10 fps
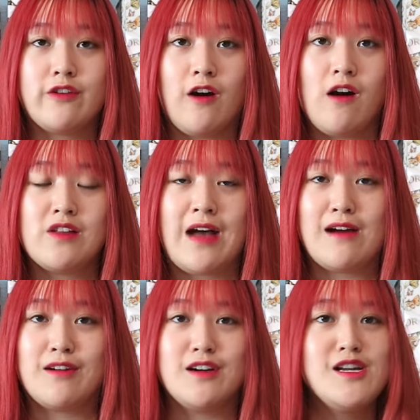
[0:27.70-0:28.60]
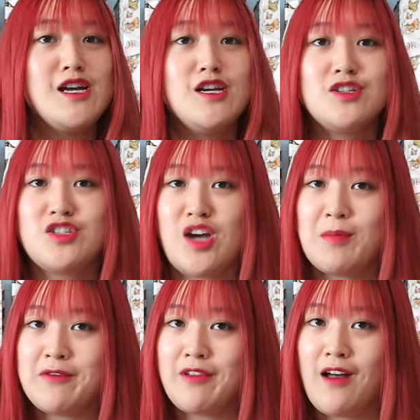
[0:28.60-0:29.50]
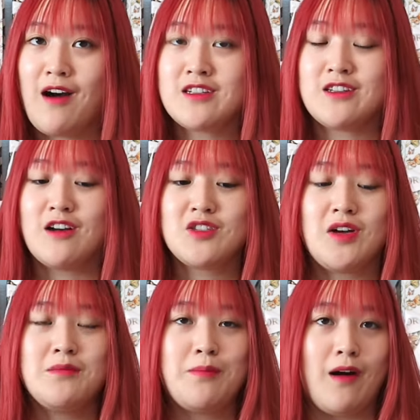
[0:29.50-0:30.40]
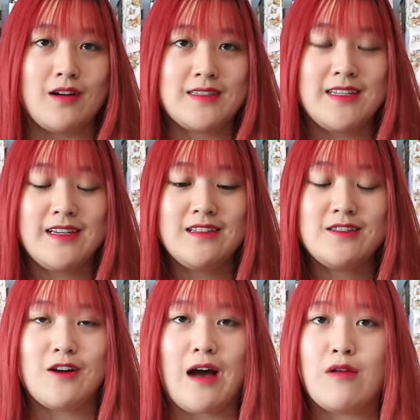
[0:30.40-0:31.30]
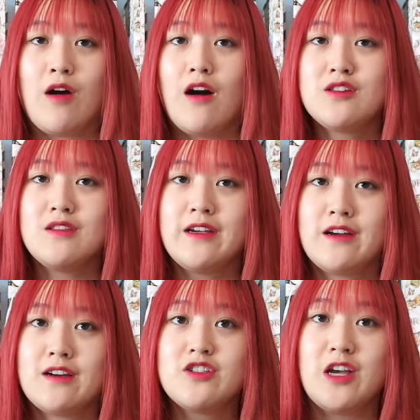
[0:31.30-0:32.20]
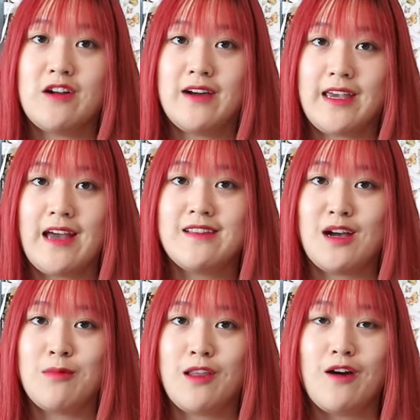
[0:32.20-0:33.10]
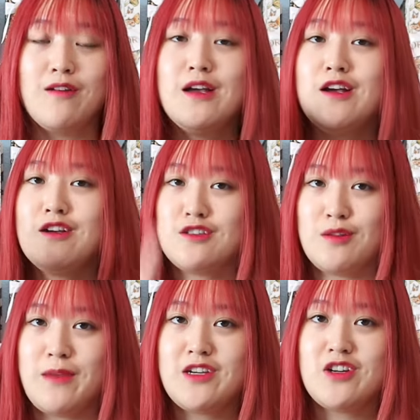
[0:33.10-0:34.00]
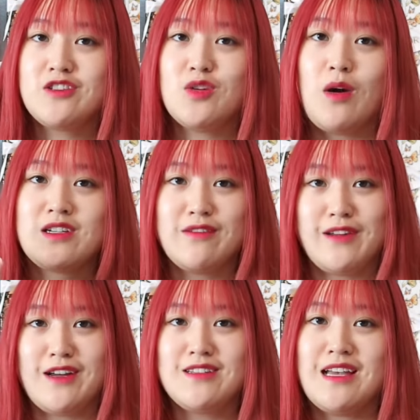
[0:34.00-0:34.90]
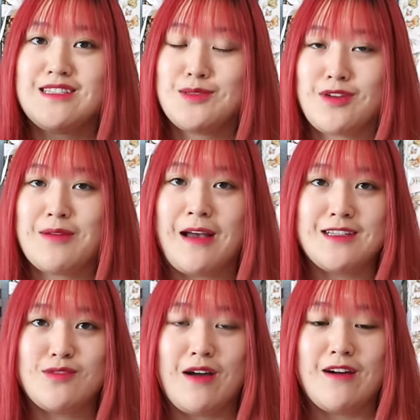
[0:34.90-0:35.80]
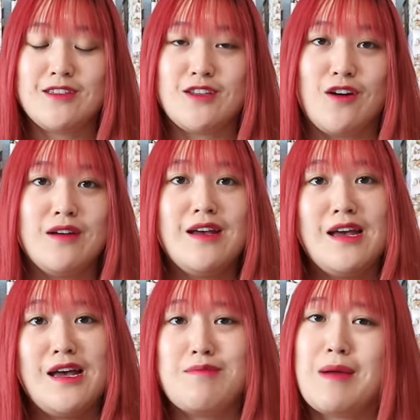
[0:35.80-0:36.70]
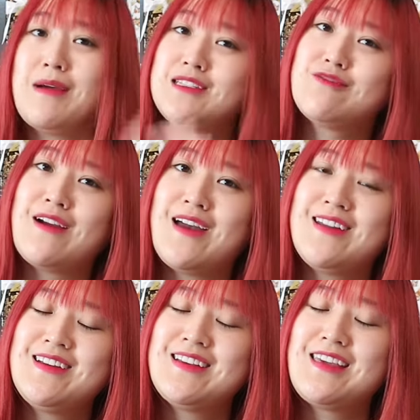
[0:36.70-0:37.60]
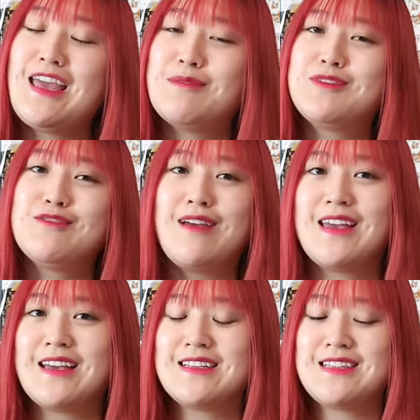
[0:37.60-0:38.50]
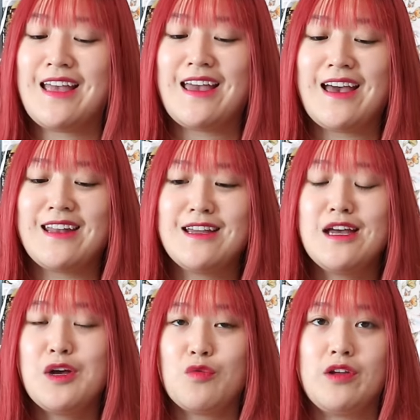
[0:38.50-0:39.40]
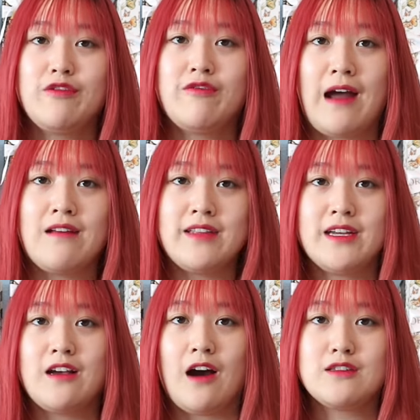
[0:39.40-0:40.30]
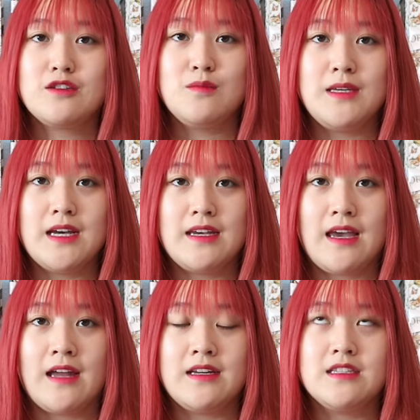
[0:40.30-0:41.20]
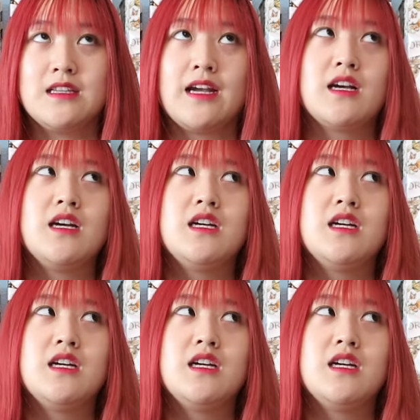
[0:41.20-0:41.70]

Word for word: for all of our shopping vlogs and also unboxings. So I will also link her channel again down below. So make sure to watch her videos and subscribe as well. So my best friend came to Vegas and we finally got to meet again in like